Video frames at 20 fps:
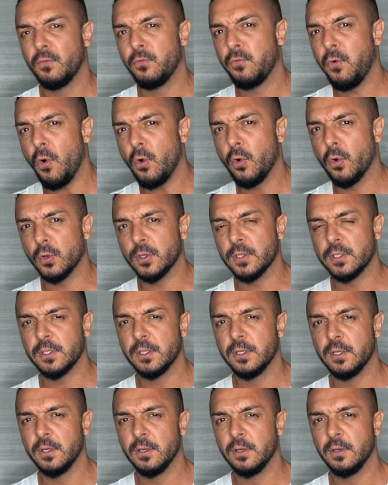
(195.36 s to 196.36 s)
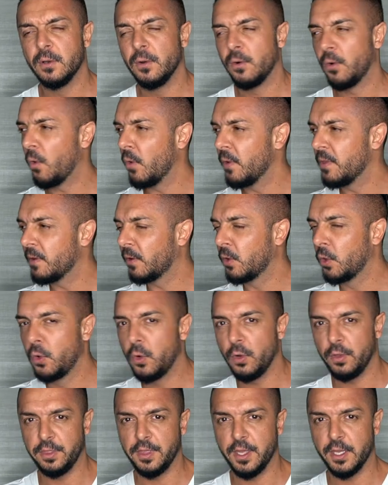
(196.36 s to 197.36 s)
Focus on the
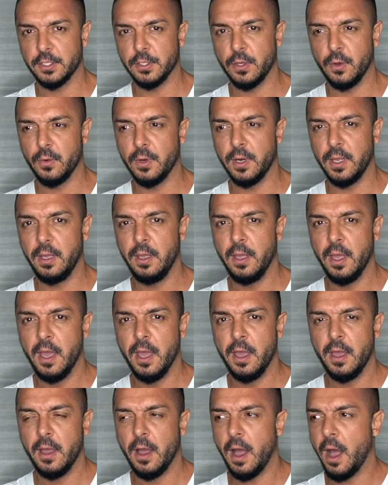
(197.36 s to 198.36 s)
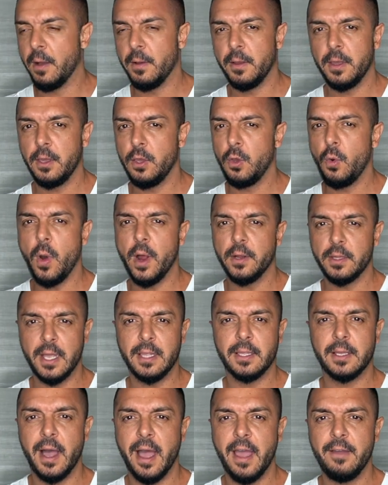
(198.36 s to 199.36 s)
good things only. You are that
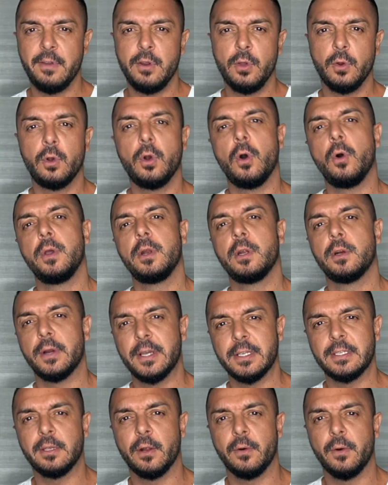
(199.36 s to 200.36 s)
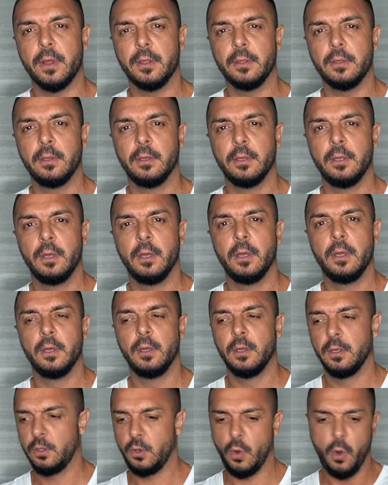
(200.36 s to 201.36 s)
guy when you go in a restaurant,
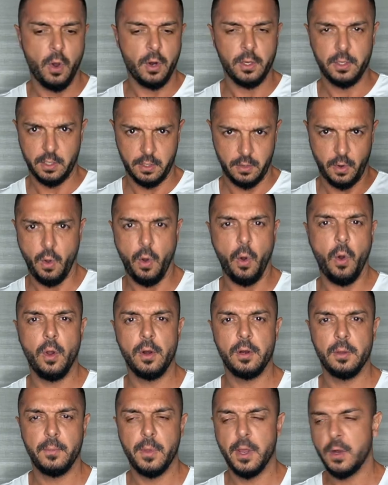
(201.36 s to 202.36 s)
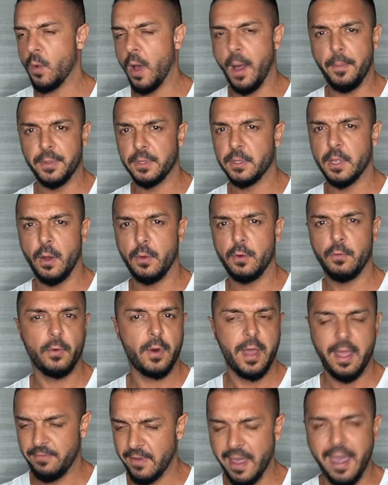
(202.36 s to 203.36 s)
you order all the menu up and down, you want
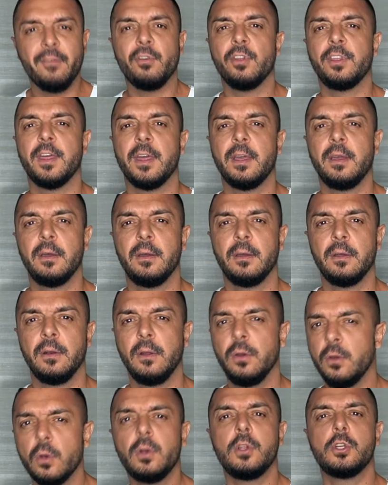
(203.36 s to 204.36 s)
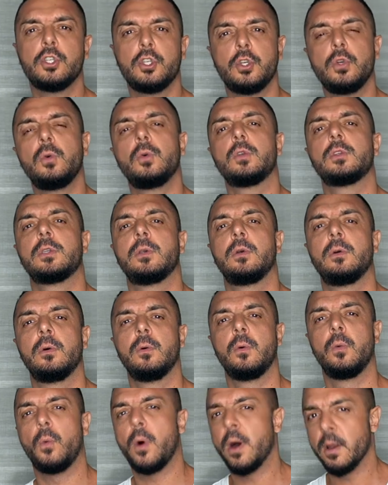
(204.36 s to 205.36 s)
to have everything. No, you're going to choose
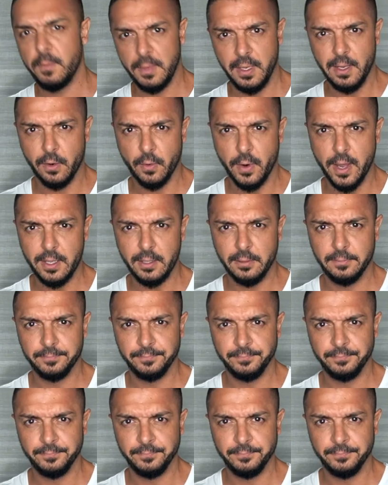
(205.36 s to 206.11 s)
one meal, right?